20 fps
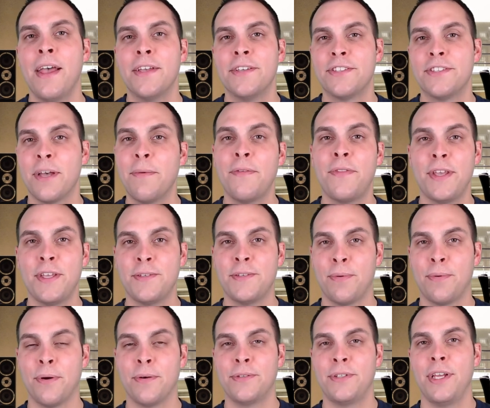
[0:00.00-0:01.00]
Some of these
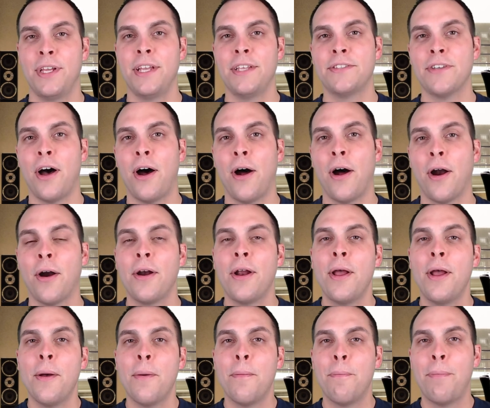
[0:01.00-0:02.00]
proteins are
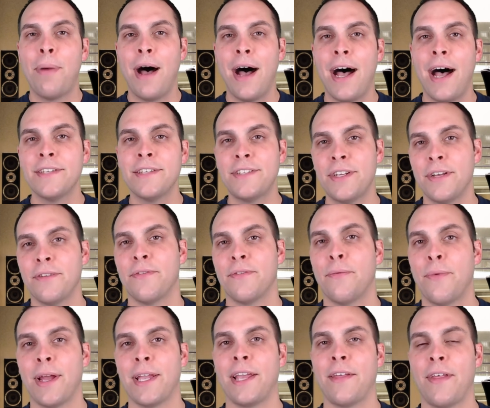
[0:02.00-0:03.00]
positive
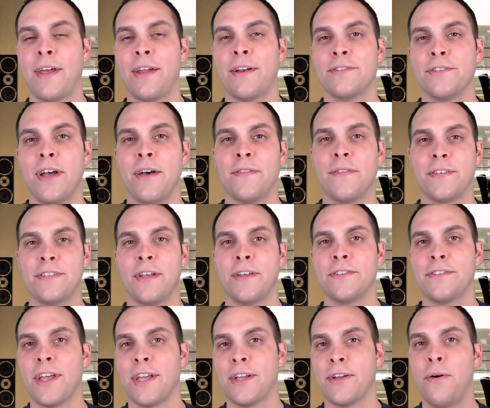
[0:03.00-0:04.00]
regulators of the cell
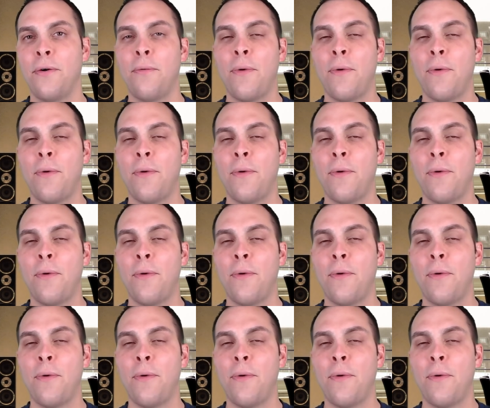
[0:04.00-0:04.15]
cycle,